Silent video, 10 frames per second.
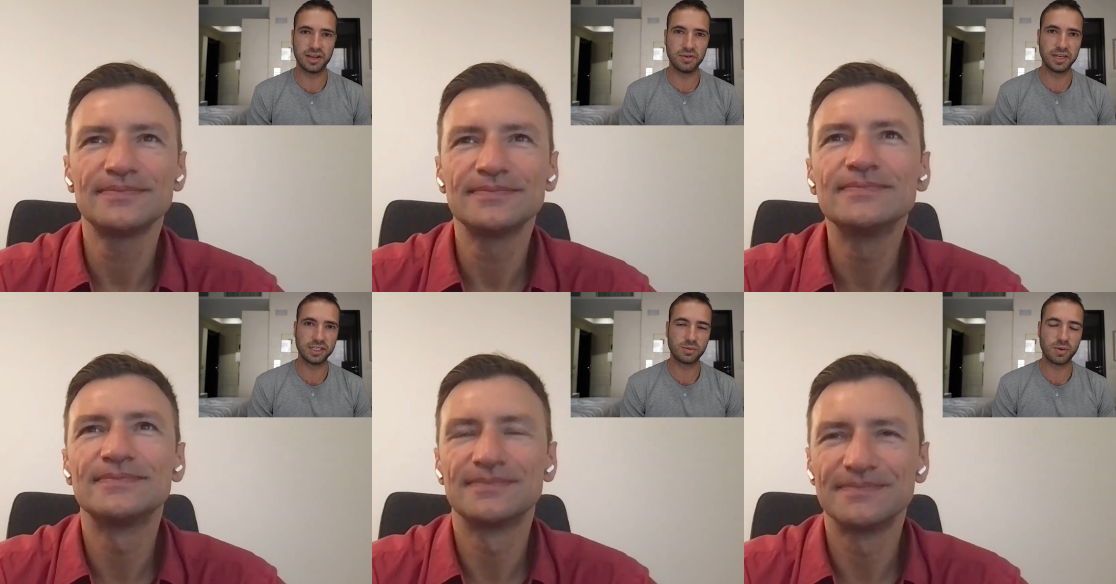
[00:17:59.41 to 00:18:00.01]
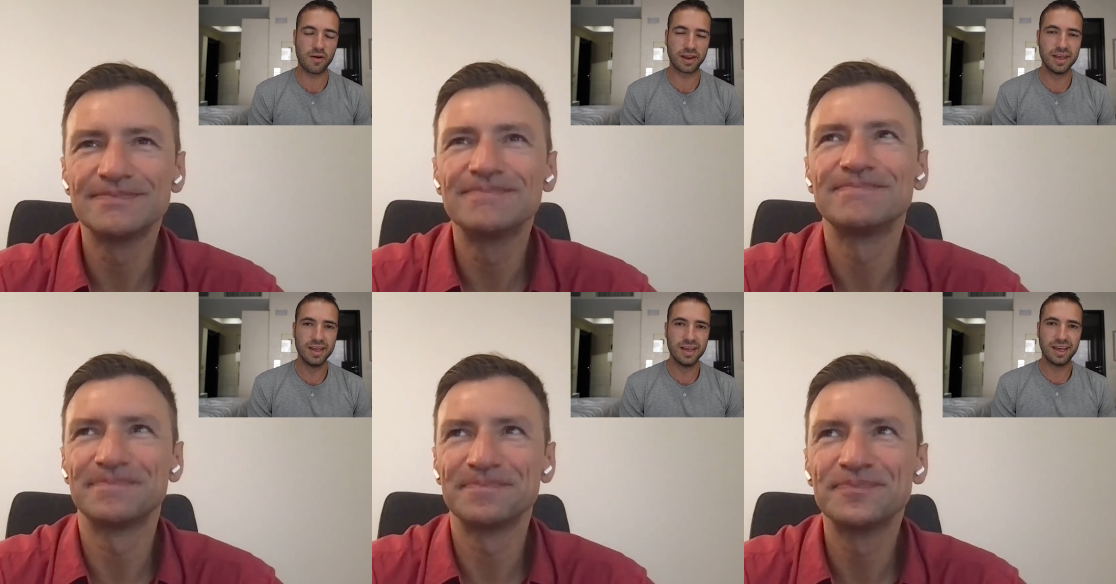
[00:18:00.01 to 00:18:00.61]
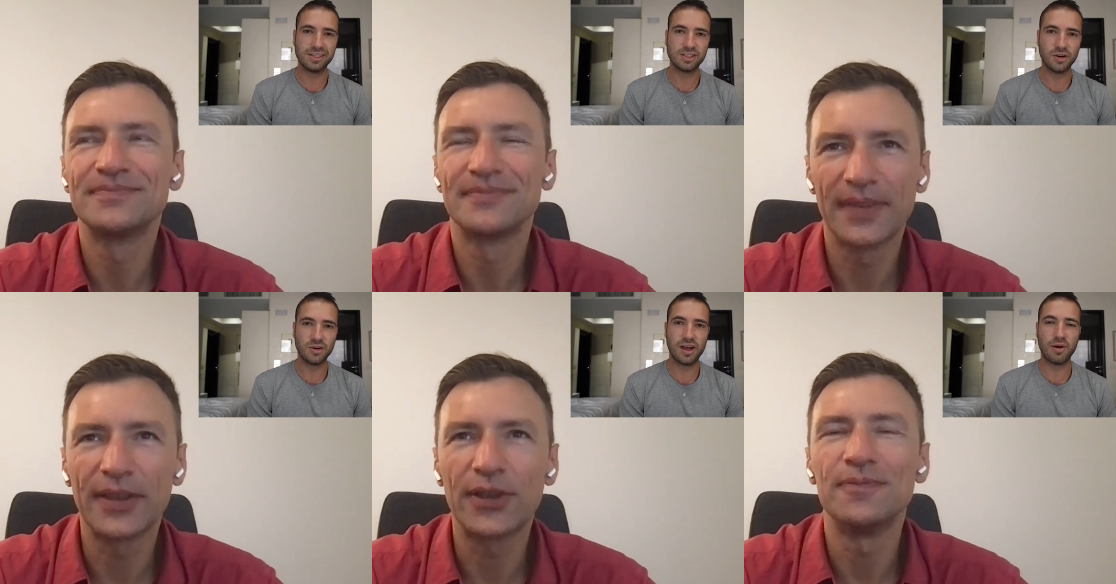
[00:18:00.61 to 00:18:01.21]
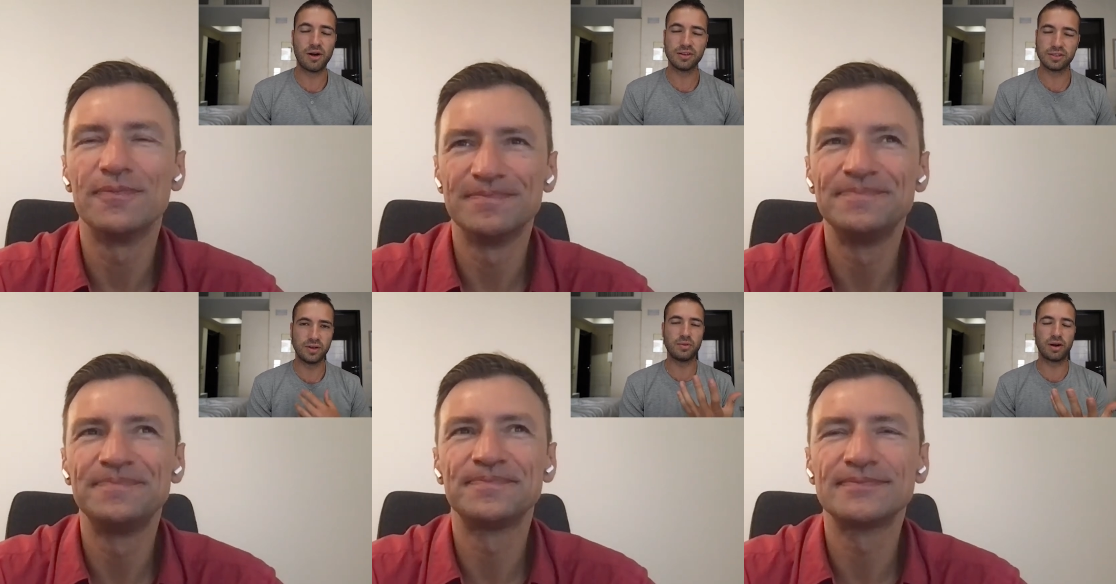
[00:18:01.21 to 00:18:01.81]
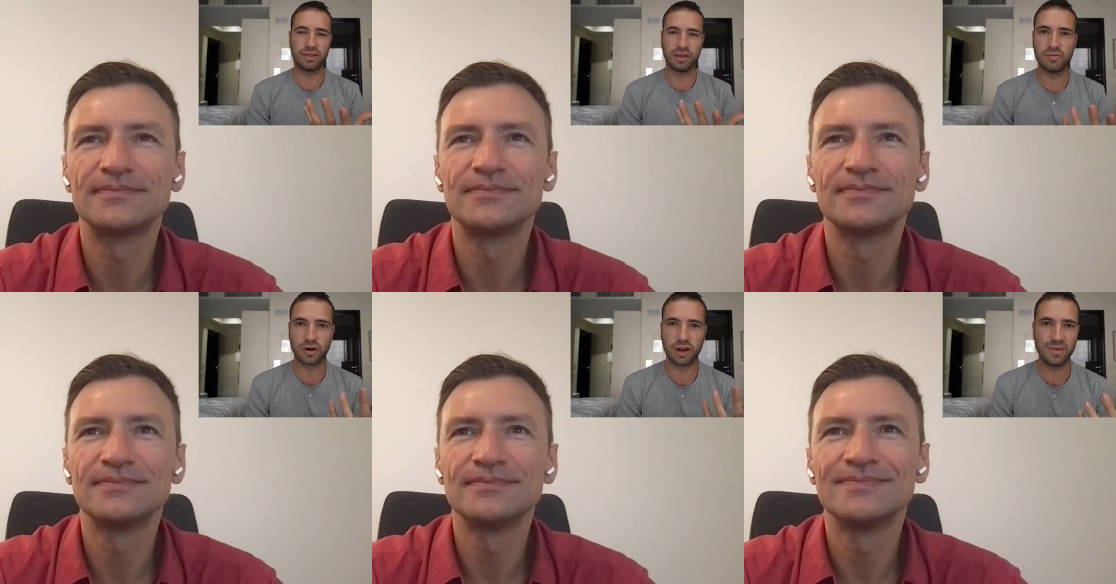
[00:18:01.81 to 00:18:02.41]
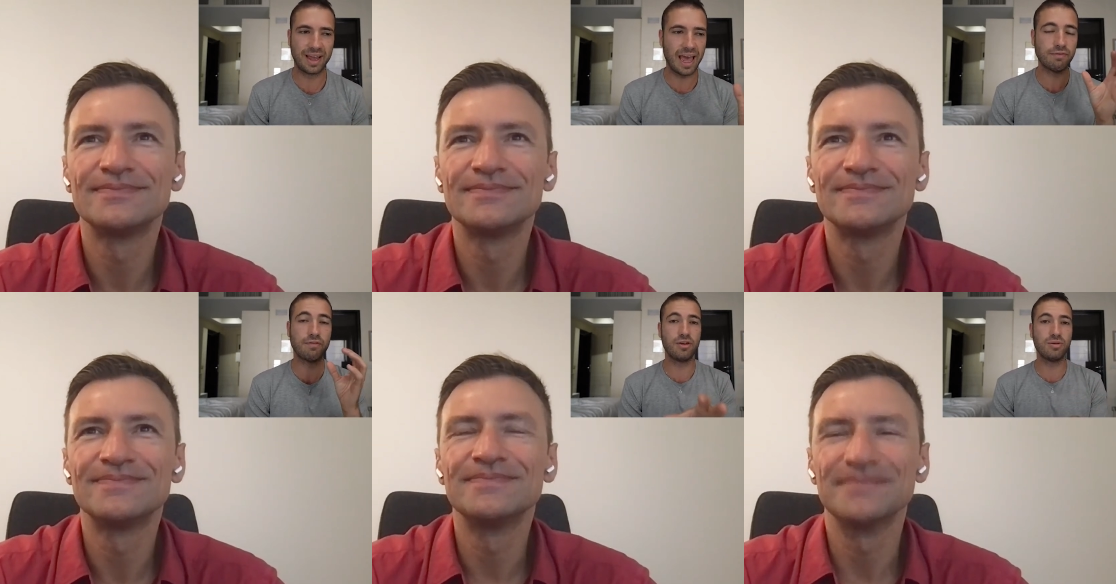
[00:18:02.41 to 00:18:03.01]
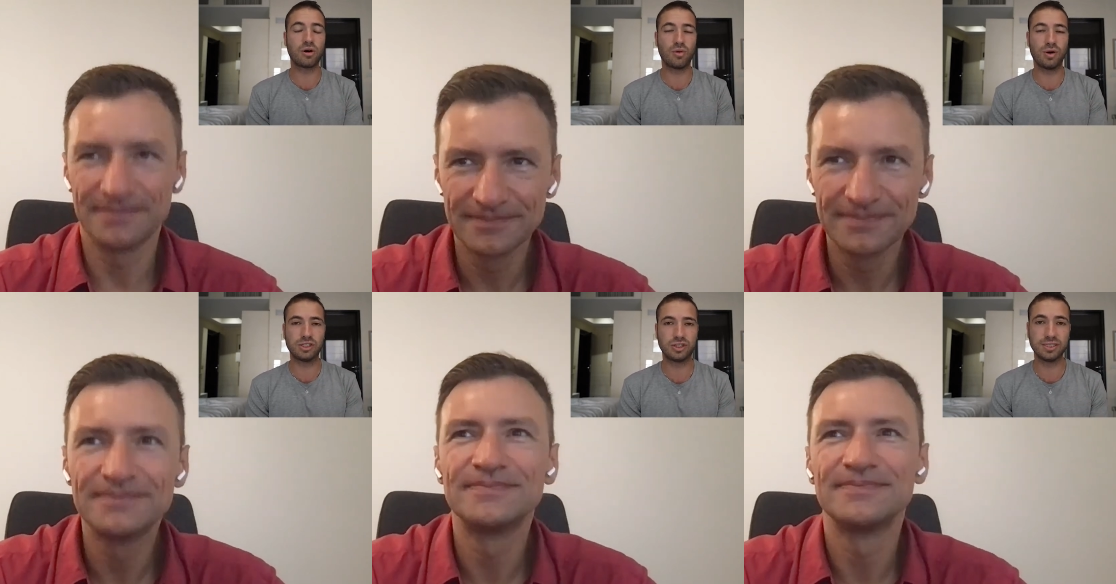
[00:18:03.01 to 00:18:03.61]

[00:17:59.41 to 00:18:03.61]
Speaker 1: really inspiring and so uh, marius i really want to thank you for coming i have a few more questions